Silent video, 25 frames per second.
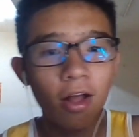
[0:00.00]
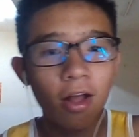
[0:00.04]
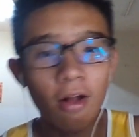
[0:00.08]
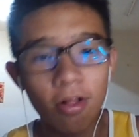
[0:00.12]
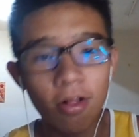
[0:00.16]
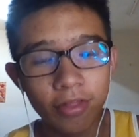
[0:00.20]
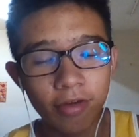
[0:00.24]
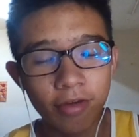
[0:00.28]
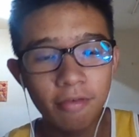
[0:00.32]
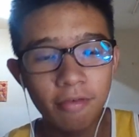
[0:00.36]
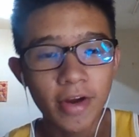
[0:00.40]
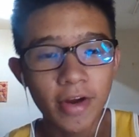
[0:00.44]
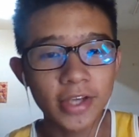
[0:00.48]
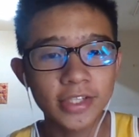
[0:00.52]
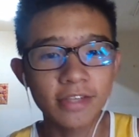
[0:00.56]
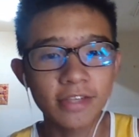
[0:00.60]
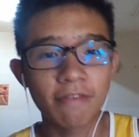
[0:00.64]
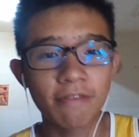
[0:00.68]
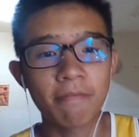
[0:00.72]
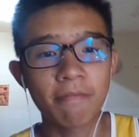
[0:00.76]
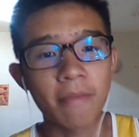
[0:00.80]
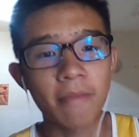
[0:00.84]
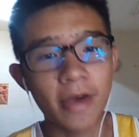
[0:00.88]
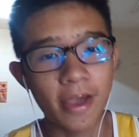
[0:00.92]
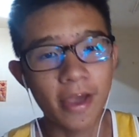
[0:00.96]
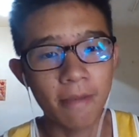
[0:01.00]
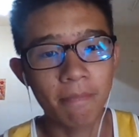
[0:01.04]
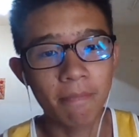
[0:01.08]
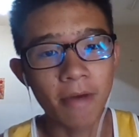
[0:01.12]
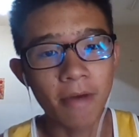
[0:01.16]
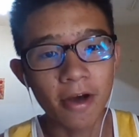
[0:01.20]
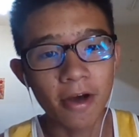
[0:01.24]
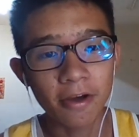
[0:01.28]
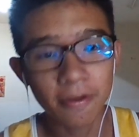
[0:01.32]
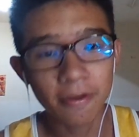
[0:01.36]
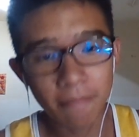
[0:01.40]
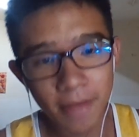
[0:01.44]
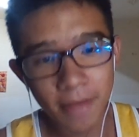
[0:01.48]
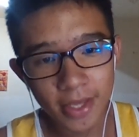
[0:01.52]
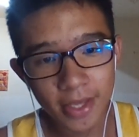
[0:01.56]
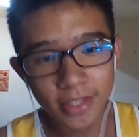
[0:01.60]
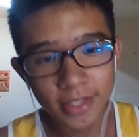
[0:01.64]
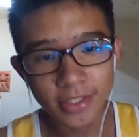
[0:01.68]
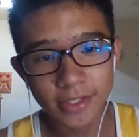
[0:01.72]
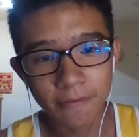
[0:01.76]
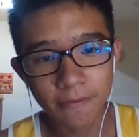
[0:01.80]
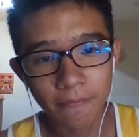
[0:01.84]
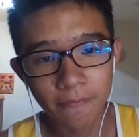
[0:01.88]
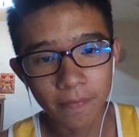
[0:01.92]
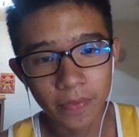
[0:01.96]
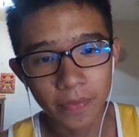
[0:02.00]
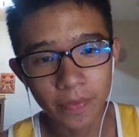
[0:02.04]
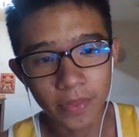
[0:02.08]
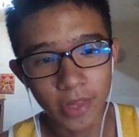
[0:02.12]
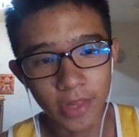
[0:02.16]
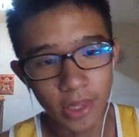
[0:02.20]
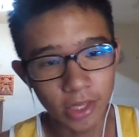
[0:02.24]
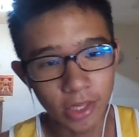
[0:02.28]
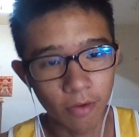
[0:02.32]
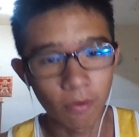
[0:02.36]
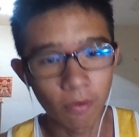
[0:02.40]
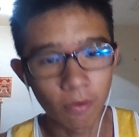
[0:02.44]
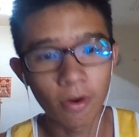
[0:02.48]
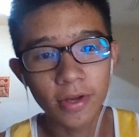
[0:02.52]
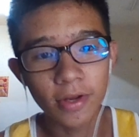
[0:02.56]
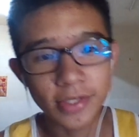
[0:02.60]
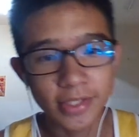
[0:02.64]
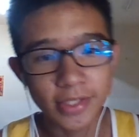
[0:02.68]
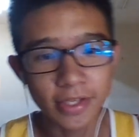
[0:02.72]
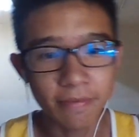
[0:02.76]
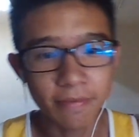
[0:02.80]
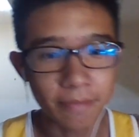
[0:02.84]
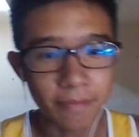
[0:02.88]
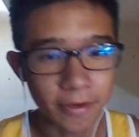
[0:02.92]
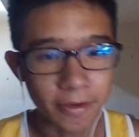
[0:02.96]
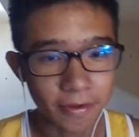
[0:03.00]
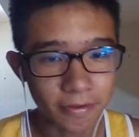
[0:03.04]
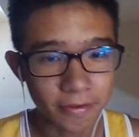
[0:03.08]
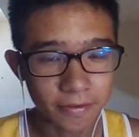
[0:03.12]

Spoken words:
the rest of my bunk mates. They were all sleeping.